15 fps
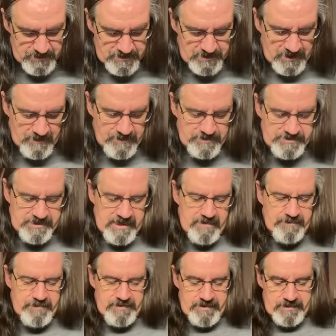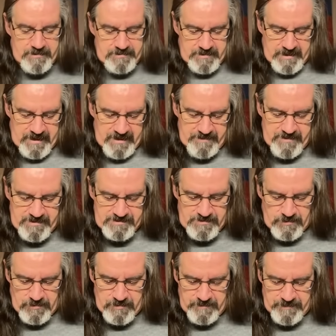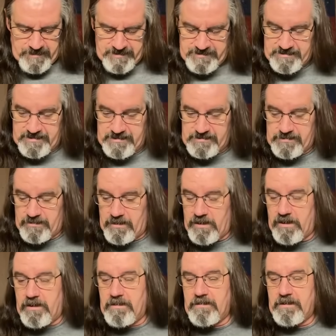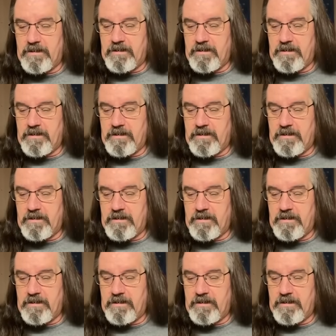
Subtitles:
Double jeopardy, habeas corpus. These are all